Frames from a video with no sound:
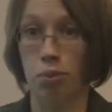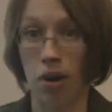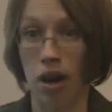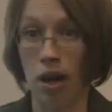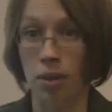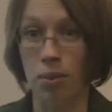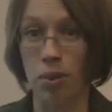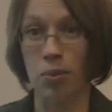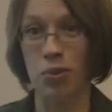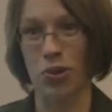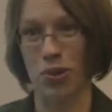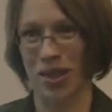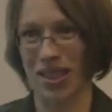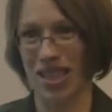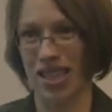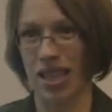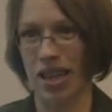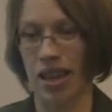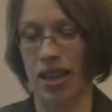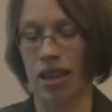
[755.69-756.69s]
problems with
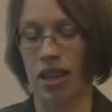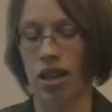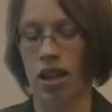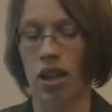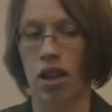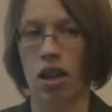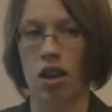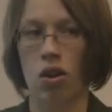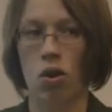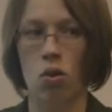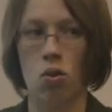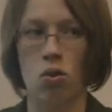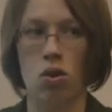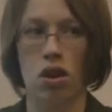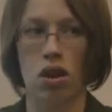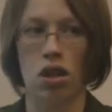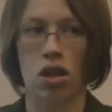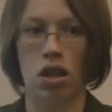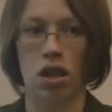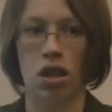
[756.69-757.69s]
the tech,
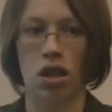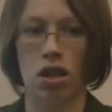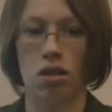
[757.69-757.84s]
or